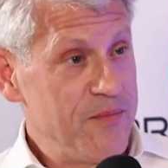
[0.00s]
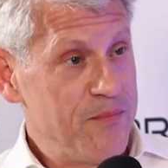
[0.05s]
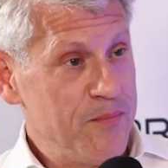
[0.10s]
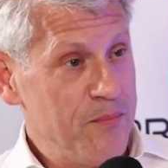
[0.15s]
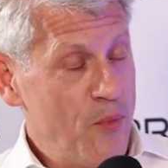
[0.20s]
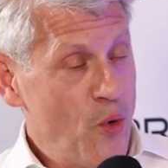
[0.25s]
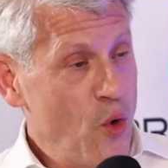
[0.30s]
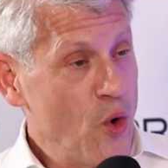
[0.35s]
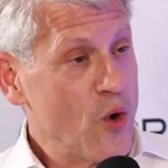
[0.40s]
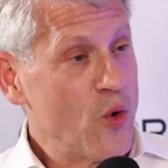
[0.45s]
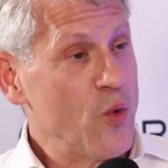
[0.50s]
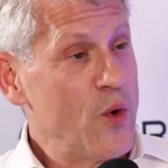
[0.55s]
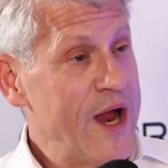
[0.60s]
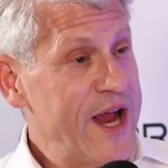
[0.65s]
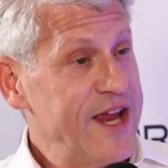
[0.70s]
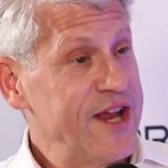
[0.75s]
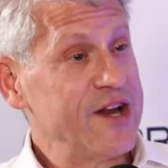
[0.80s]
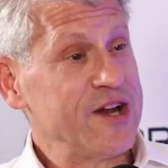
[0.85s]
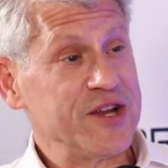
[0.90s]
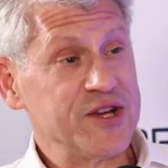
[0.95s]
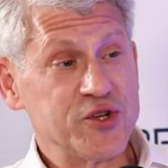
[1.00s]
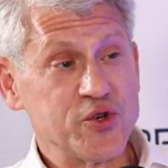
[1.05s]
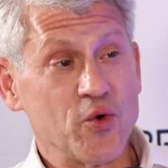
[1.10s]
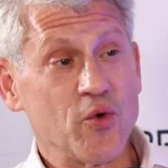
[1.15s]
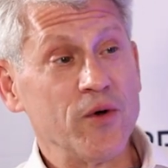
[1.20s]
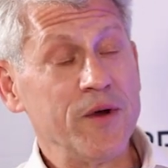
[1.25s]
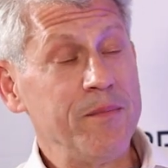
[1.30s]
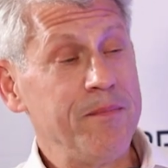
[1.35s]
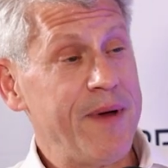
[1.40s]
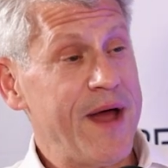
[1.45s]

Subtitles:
more regulatory